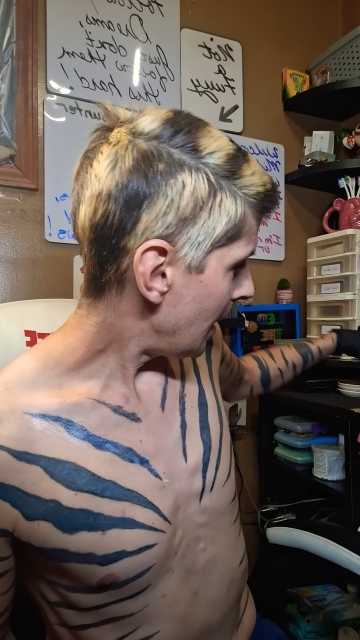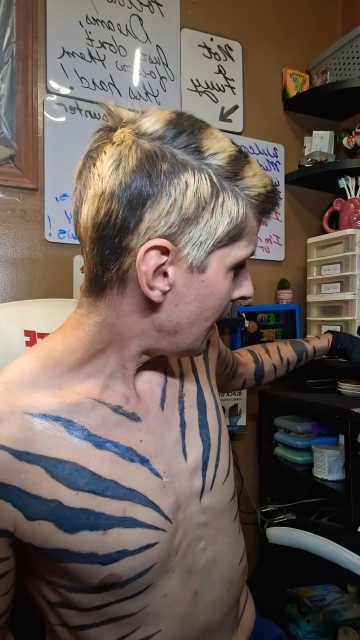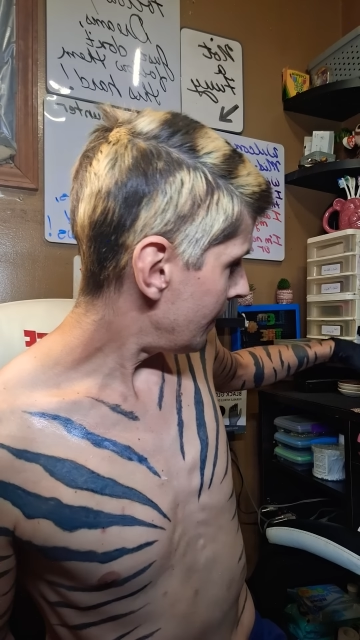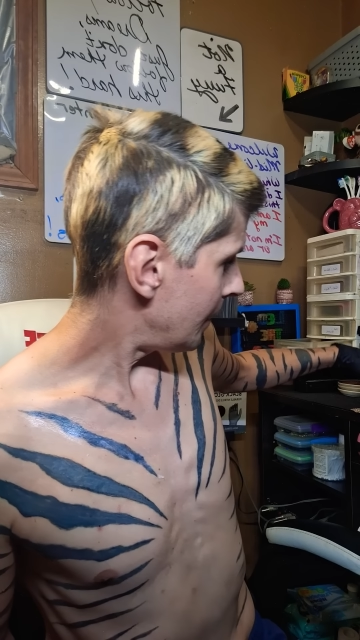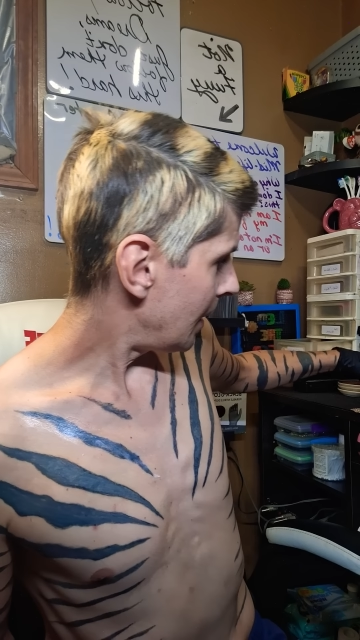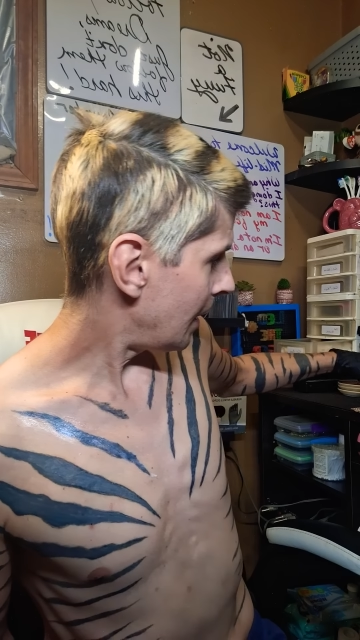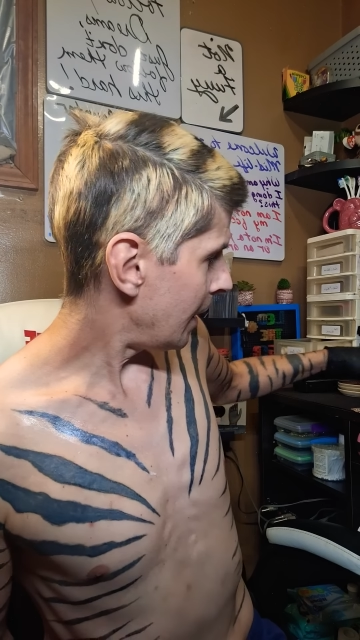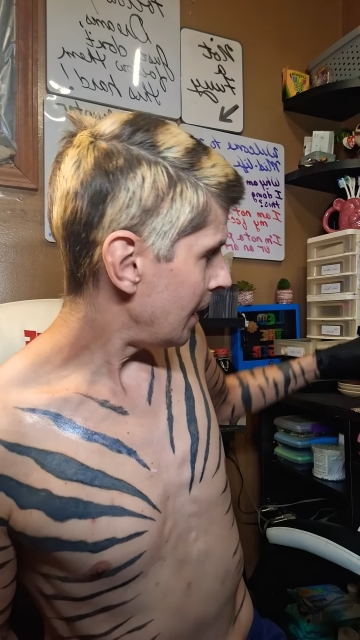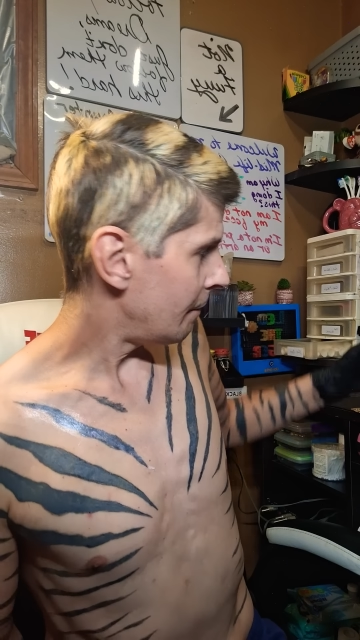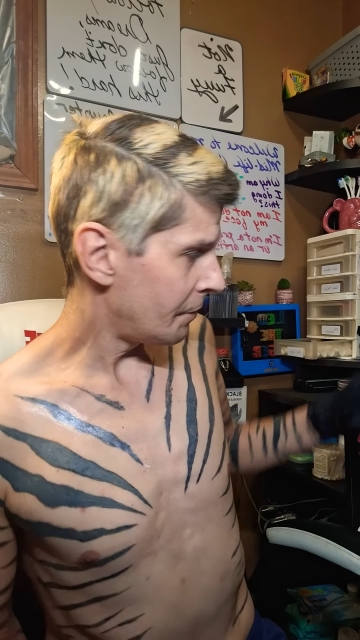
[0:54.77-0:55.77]
And then I
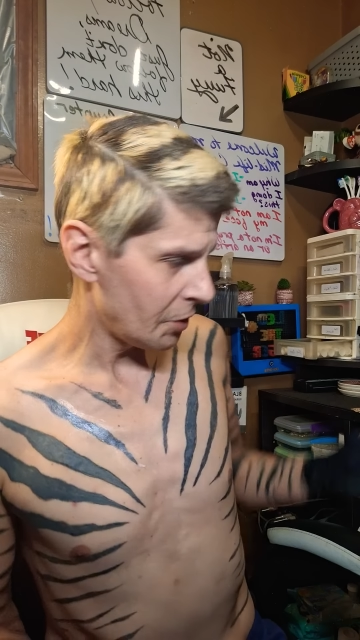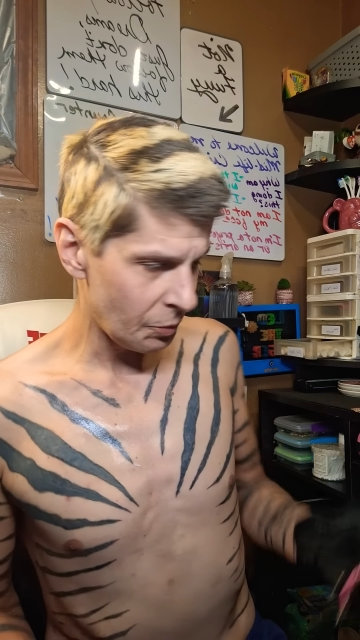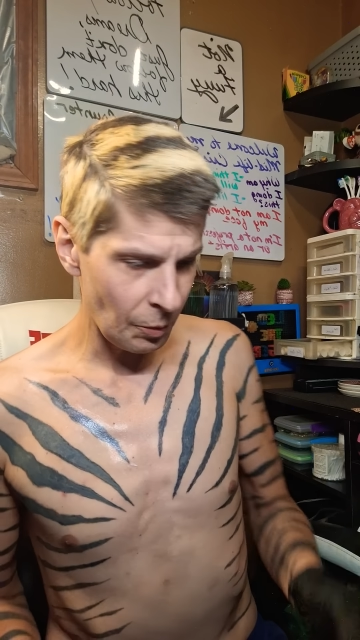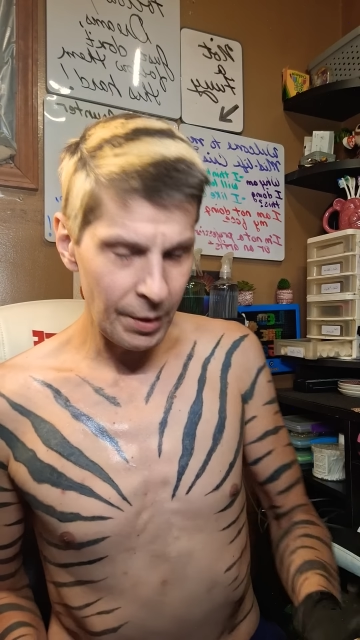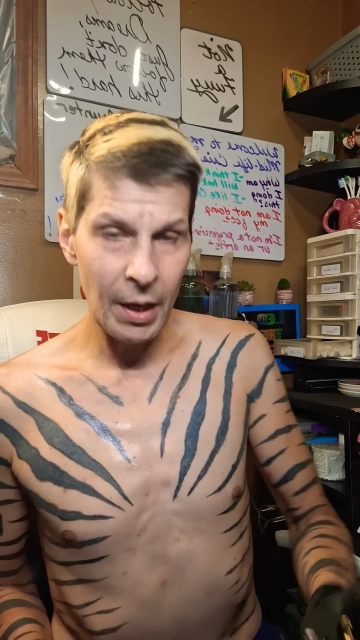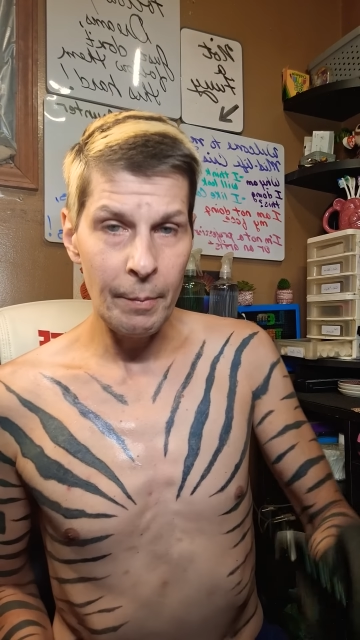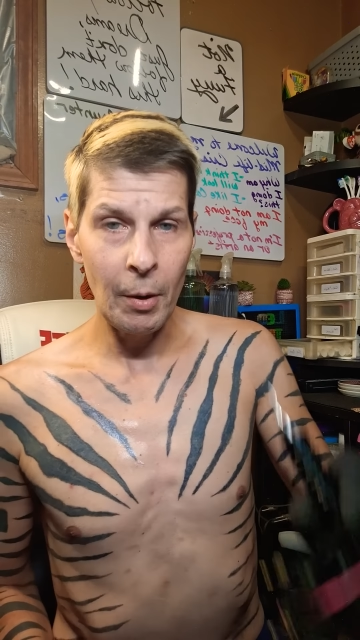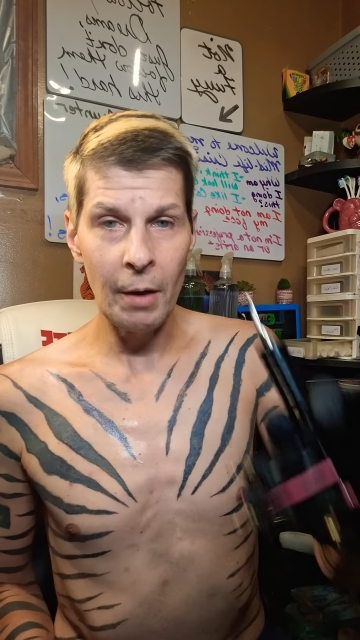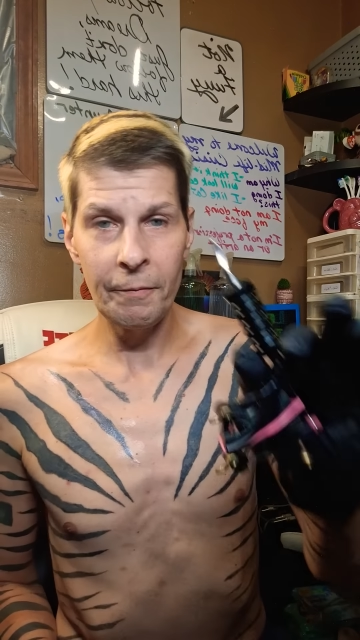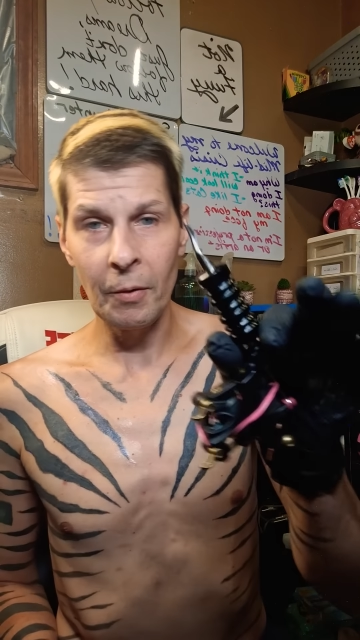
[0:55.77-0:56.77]
have this one that I
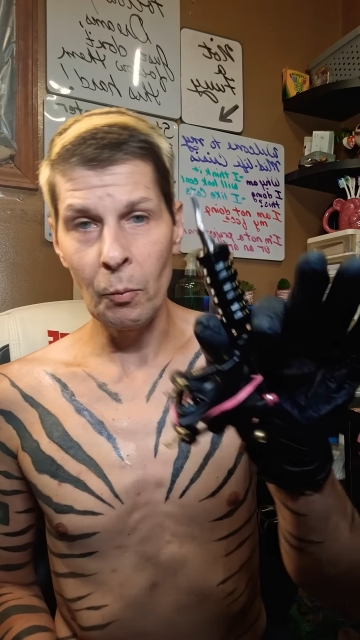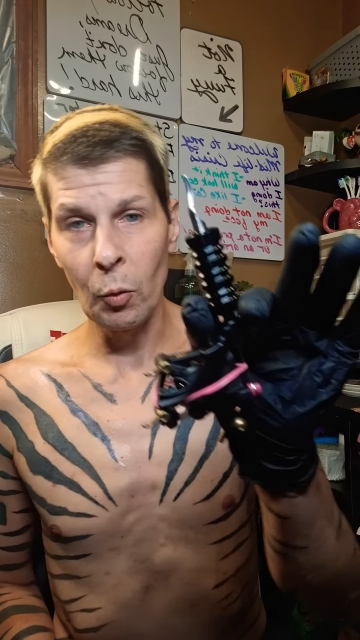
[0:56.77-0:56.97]
bought from